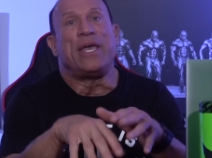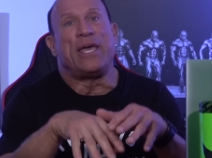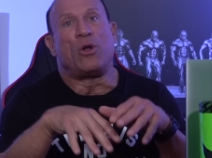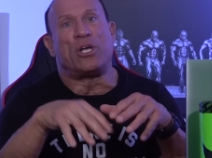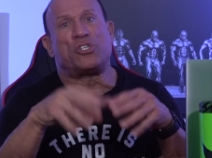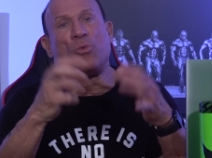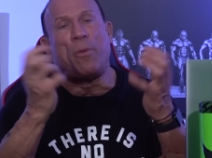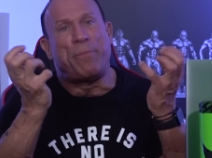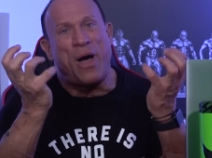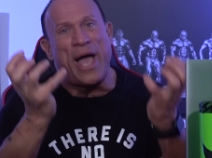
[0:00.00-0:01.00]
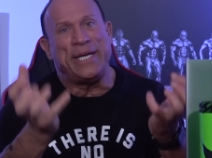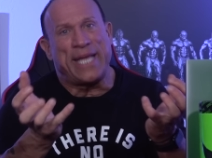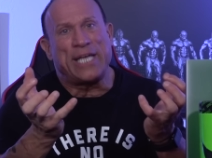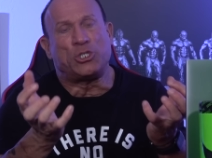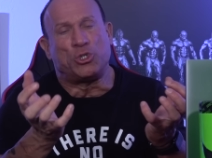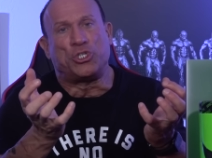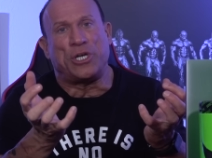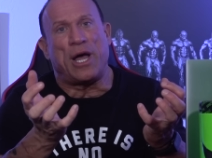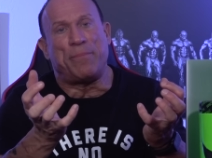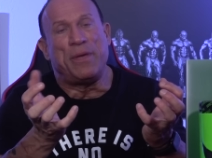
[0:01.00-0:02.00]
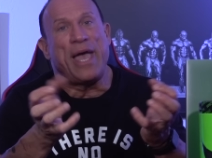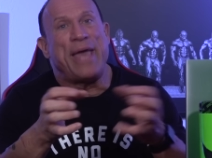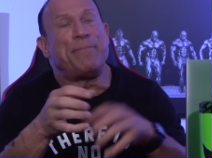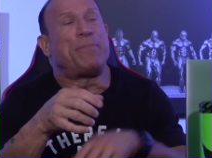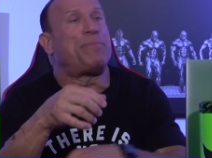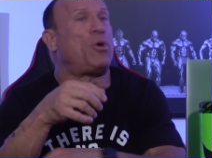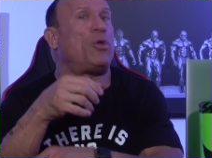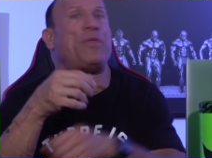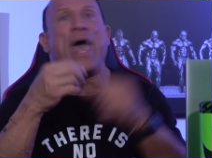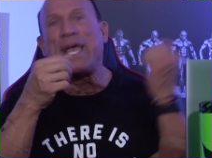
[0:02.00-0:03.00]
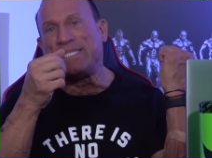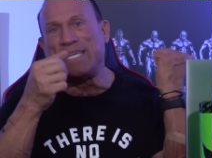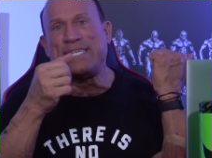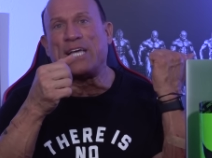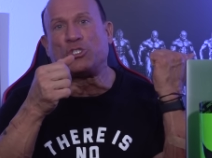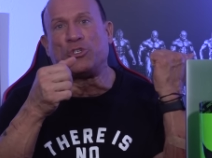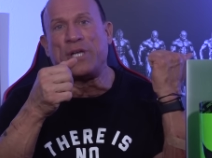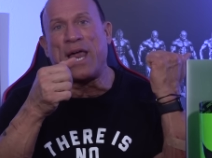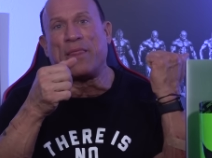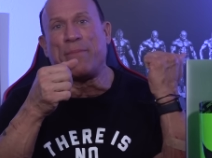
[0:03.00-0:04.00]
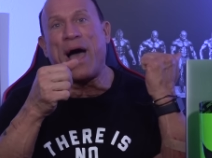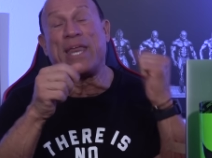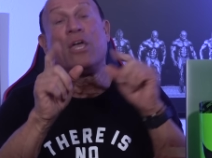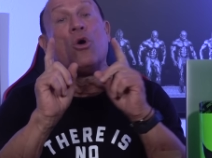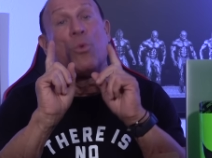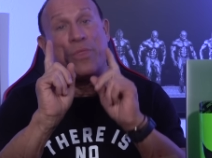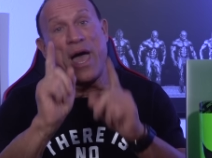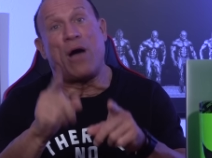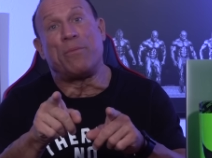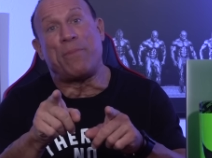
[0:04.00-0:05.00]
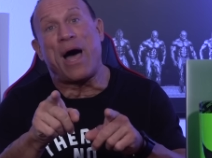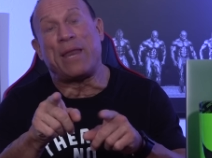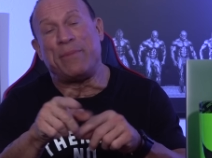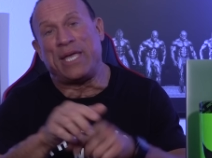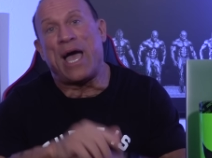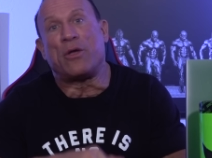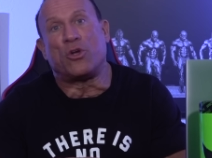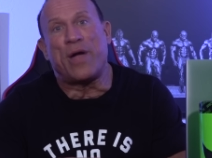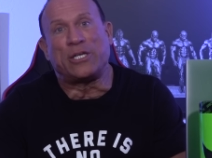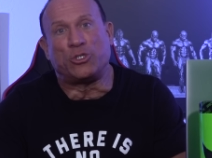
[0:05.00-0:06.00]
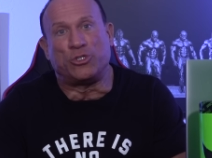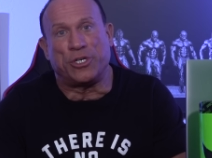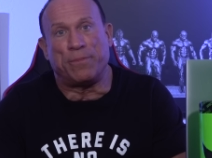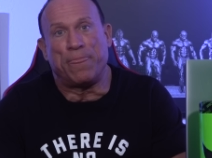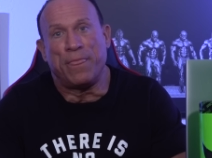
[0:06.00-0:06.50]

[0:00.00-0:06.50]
It also will bind estrogen up and pull excess estrogen out of the body without bottoming out your estrogen.